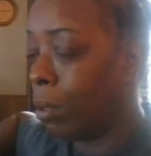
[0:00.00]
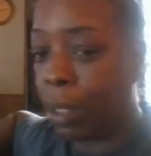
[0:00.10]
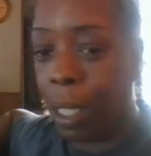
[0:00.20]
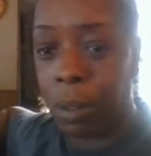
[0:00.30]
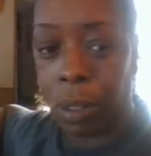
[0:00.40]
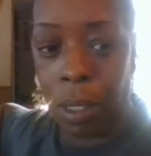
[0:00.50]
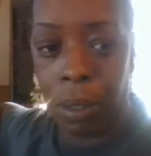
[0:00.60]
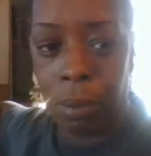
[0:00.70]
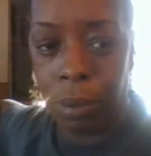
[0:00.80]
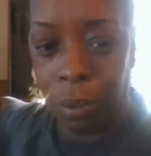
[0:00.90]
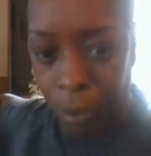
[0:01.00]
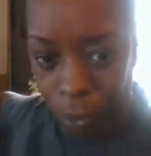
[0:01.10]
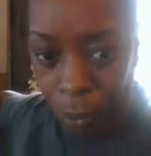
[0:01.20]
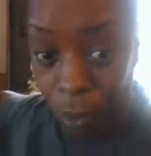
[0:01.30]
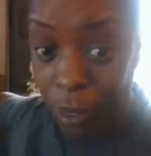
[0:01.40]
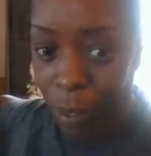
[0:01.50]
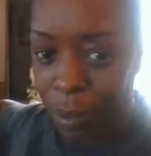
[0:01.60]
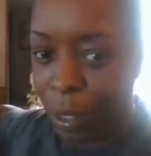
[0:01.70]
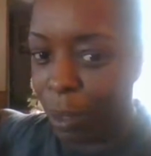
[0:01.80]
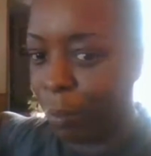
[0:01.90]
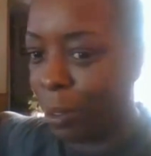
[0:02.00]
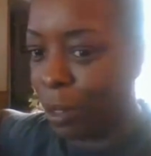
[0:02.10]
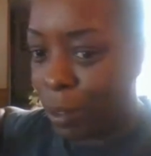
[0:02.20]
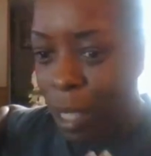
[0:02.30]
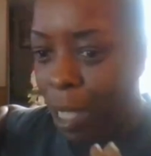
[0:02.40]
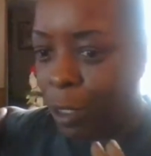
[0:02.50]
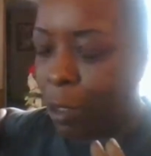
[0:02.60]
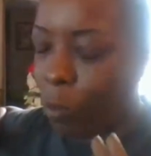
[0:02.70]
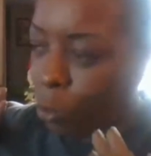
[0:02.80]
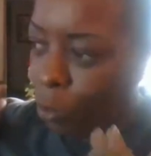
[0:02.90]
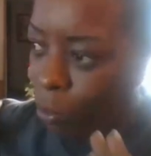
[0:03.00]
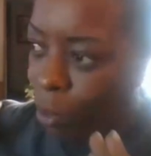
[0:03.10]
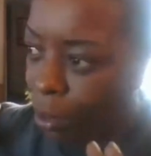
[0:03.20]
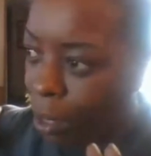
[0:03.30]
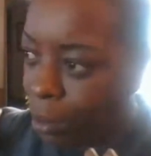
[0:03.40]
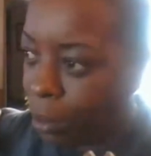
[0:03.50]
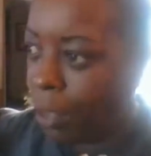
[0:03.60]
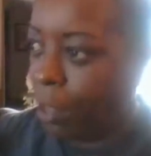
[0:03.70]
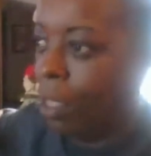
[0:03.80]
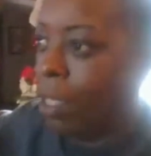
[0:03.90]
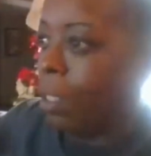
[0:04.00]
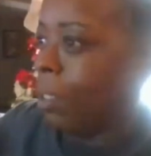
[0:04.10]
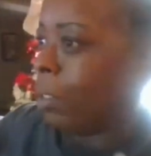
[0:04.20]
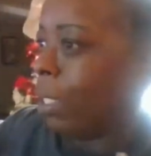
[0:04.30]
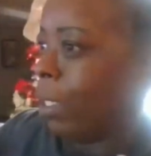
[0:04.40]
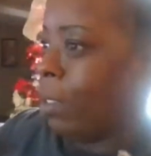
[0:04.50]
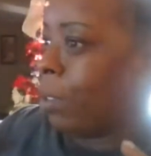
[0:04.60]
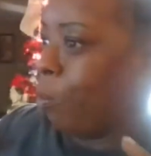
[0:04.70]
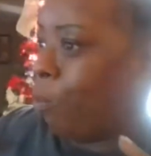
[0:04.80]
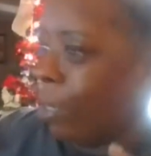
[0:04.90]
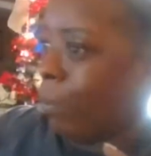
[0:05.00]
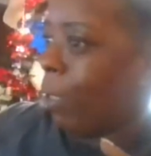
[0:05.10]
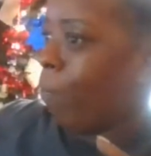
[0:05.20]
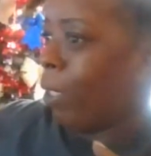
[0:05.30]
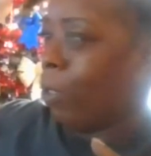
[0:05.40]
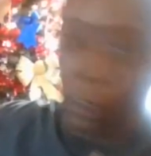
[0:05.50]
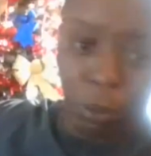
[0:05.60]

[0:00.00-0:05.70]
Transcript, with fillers: 1,000k. That's right, 1,000k. That's I think when you want 1,000k, that is the epitome of being on